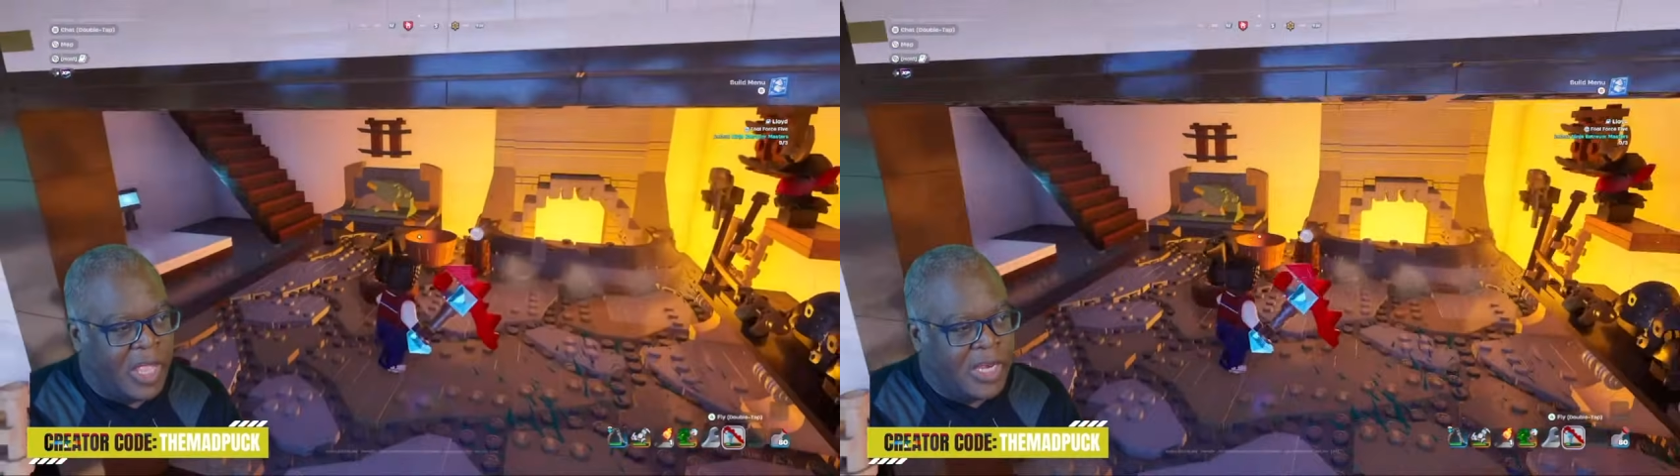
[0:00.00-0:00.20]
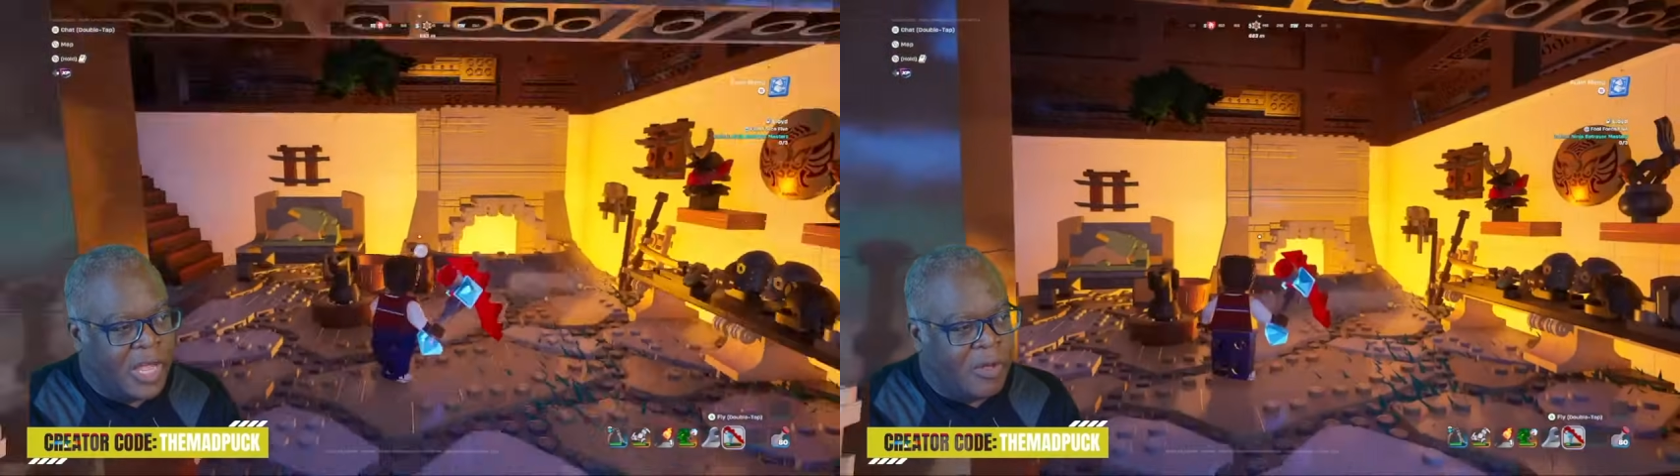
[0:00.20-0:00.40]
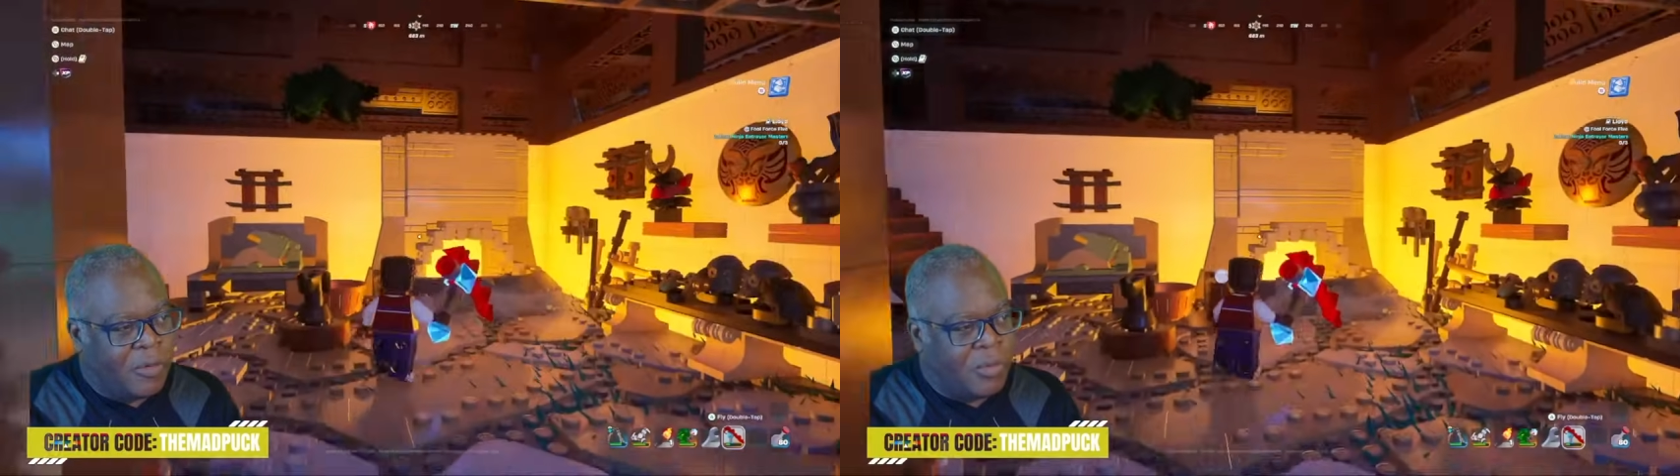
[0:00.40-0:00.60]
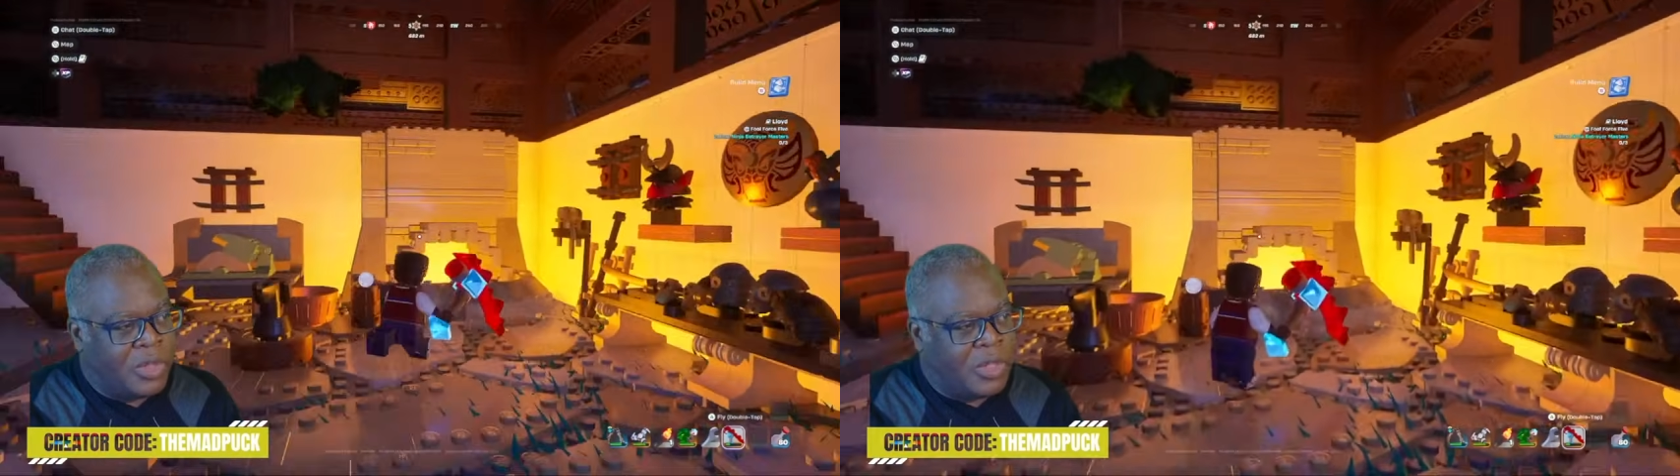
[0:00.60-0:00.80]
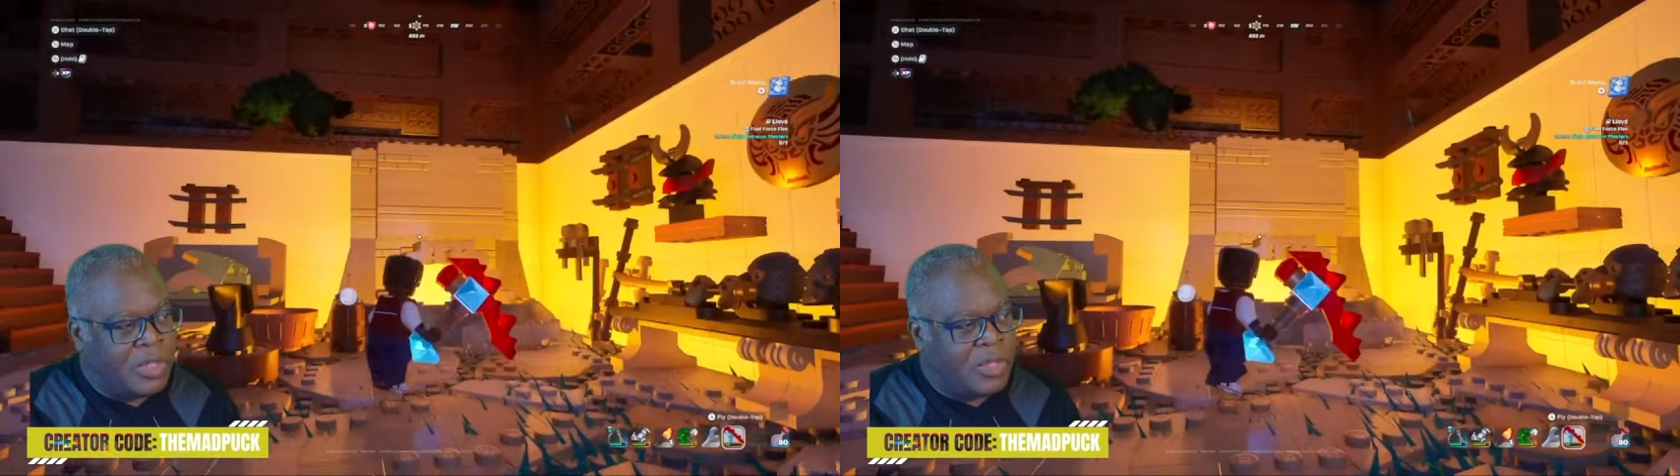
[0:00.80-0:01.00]
Now,
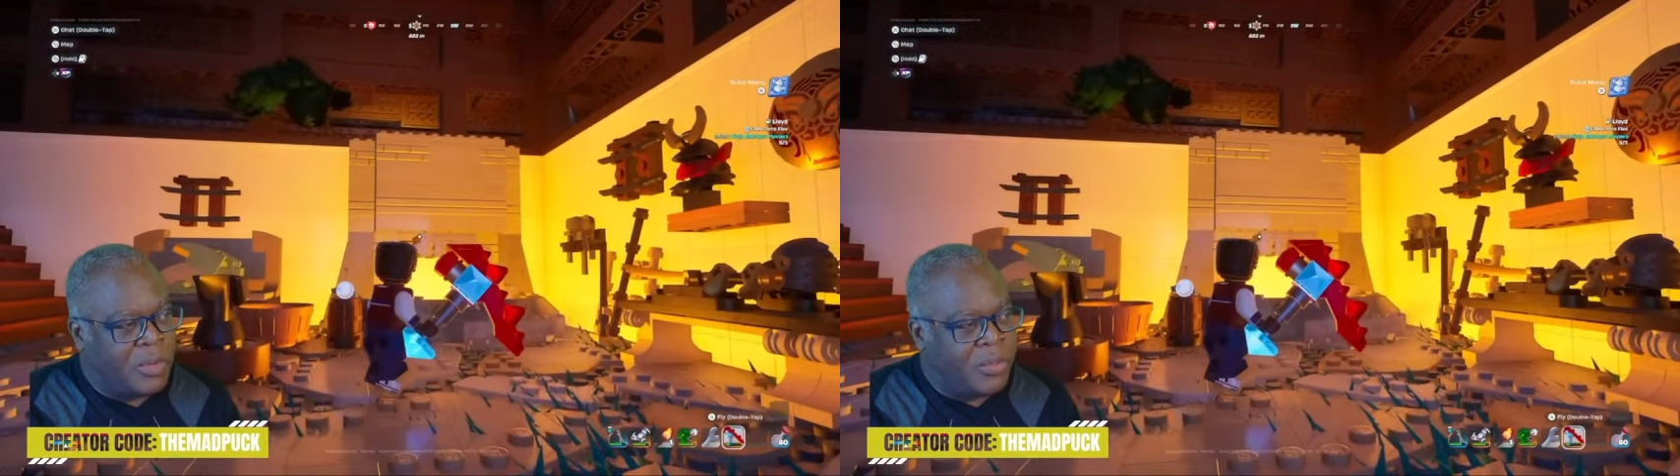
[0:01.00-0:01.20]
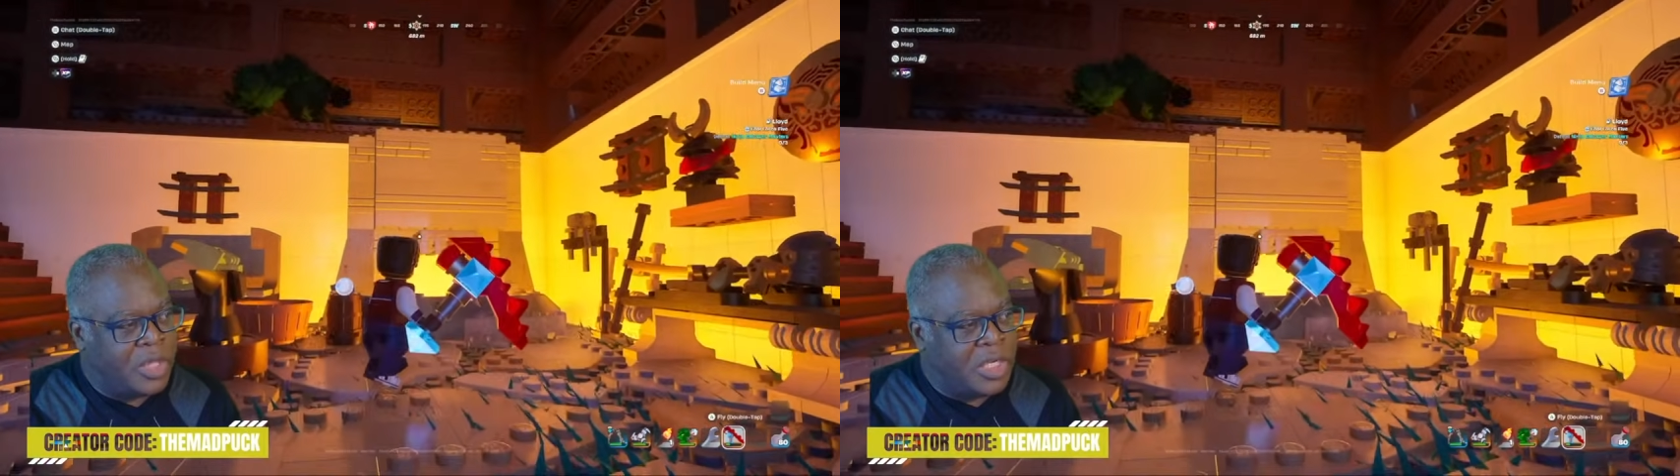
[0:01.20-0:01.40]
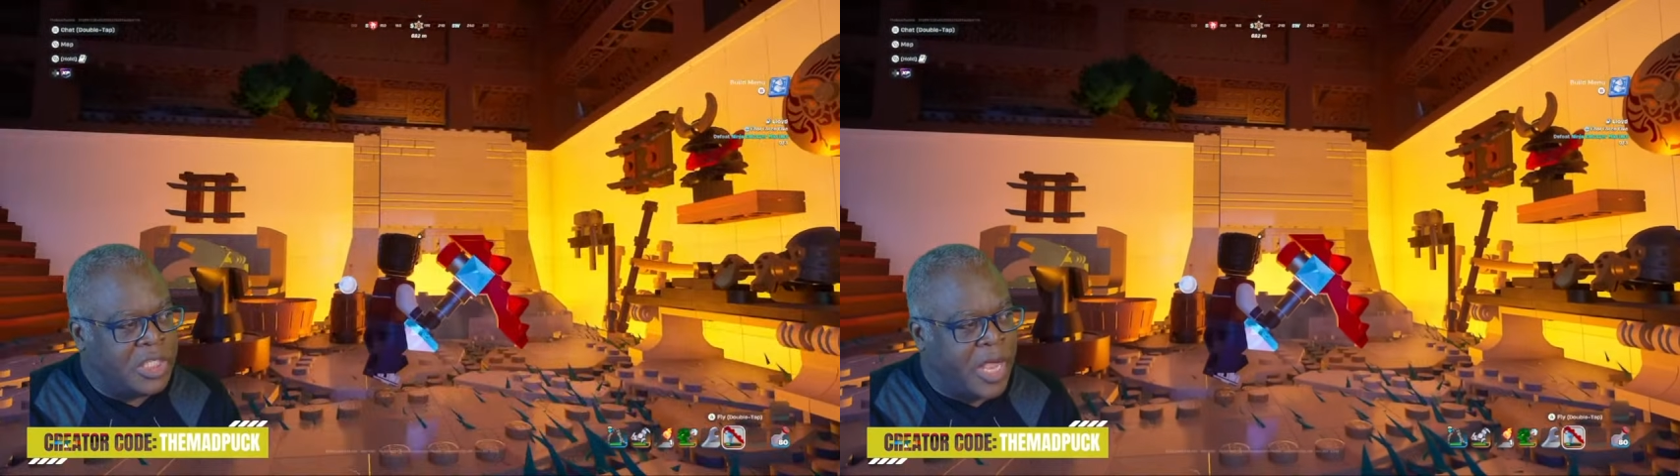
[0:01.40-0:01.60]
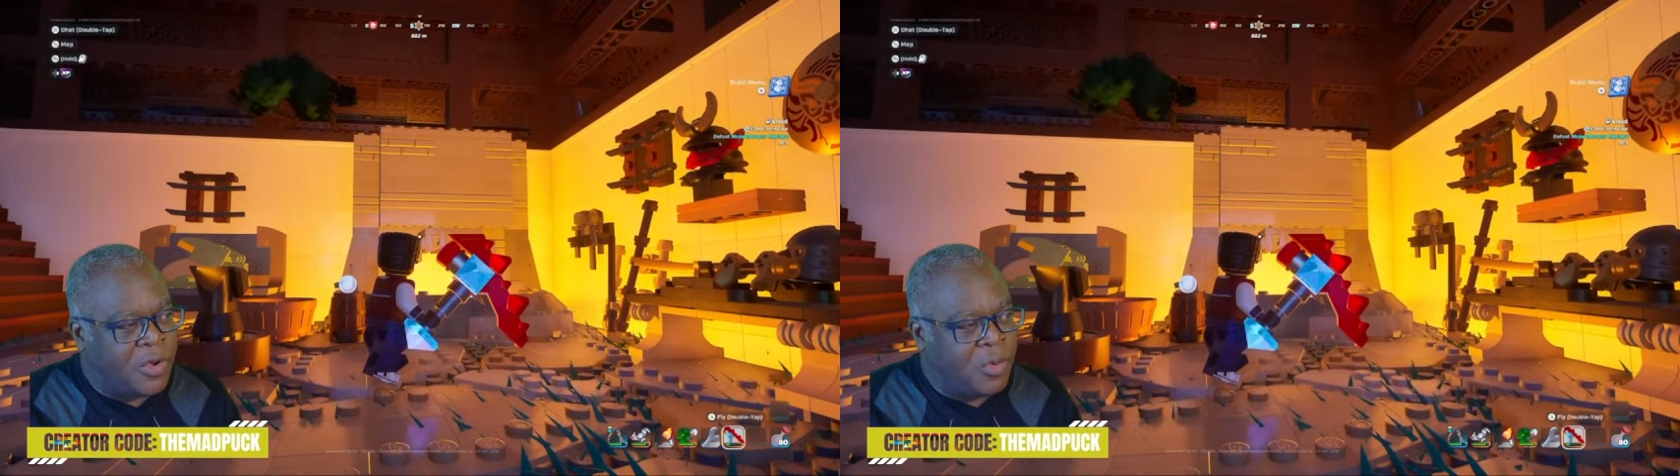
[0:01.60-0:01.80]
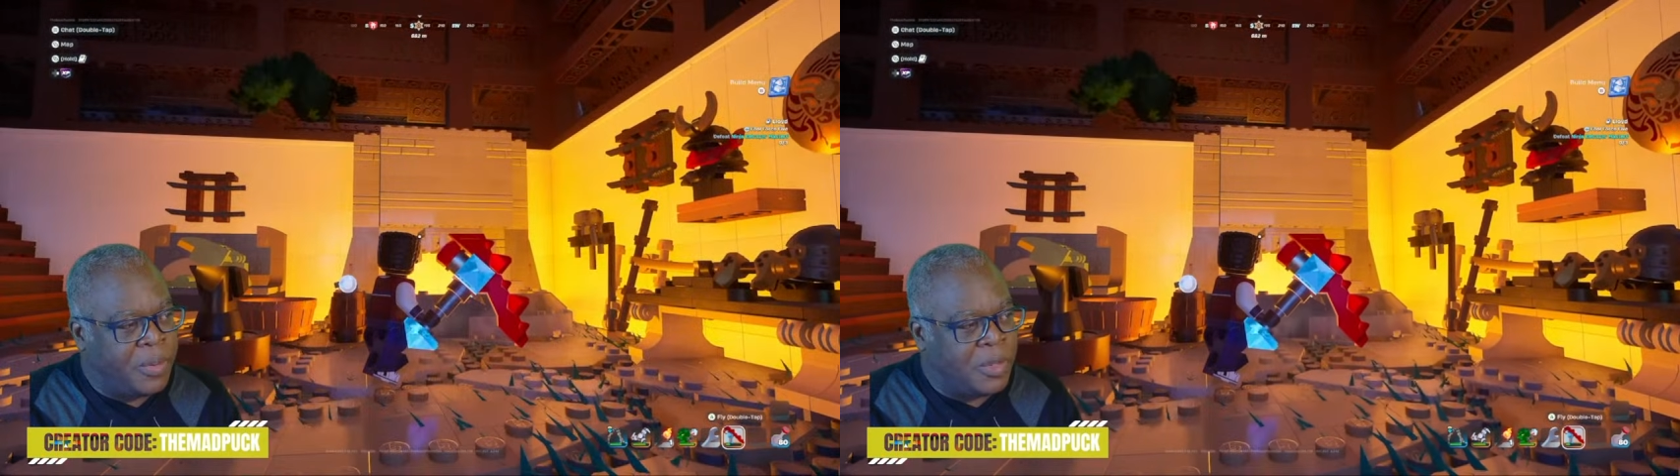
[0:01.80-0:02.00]
with the
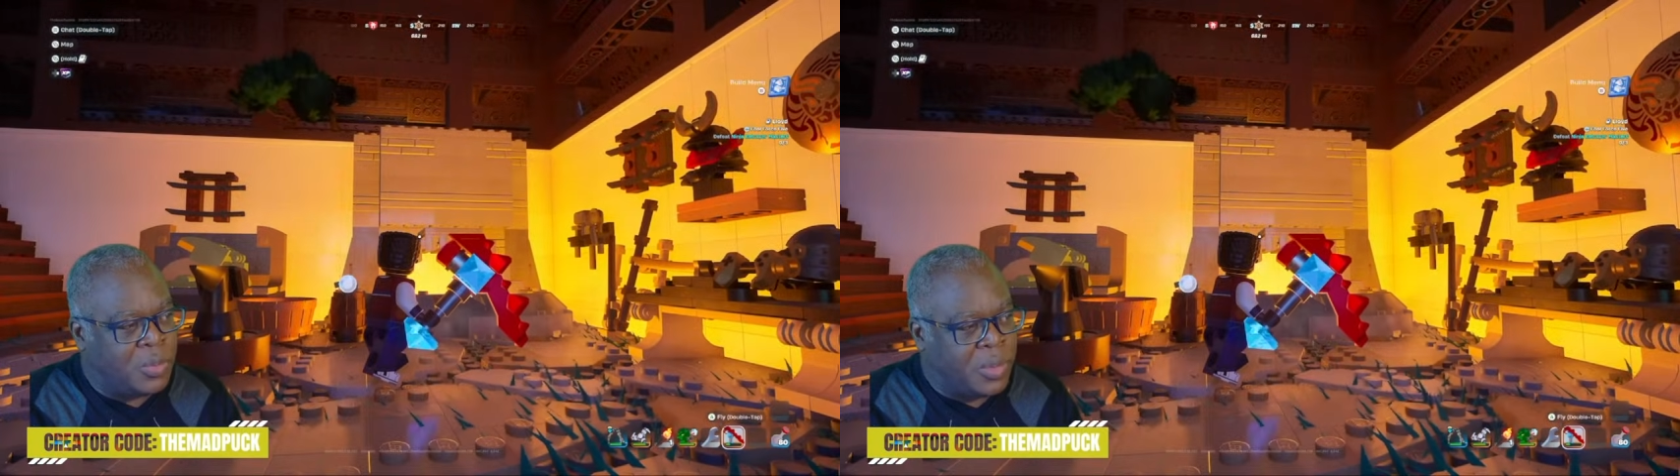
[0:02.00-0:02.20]
Ninjago builds,